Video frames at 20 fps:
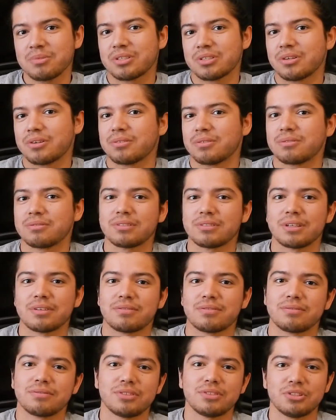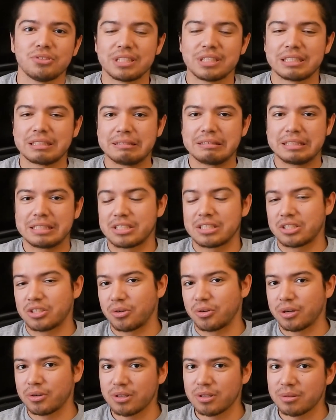You know, if you
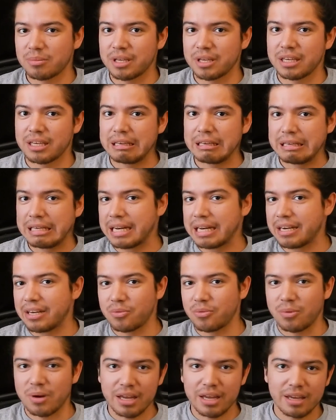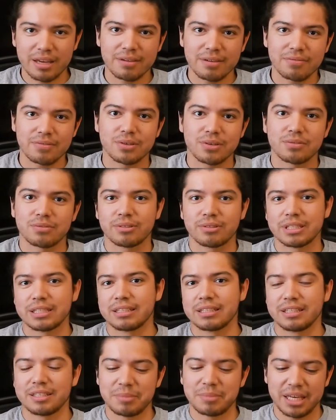disagree with me in any way, feel free
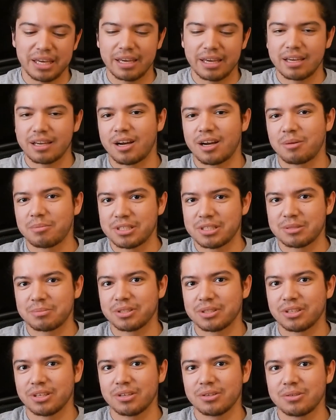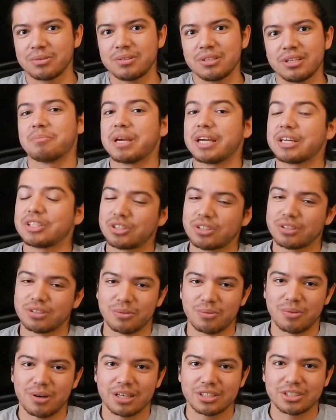to leave me hate comments below. Make sure
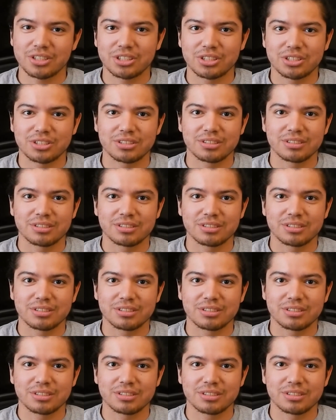to watch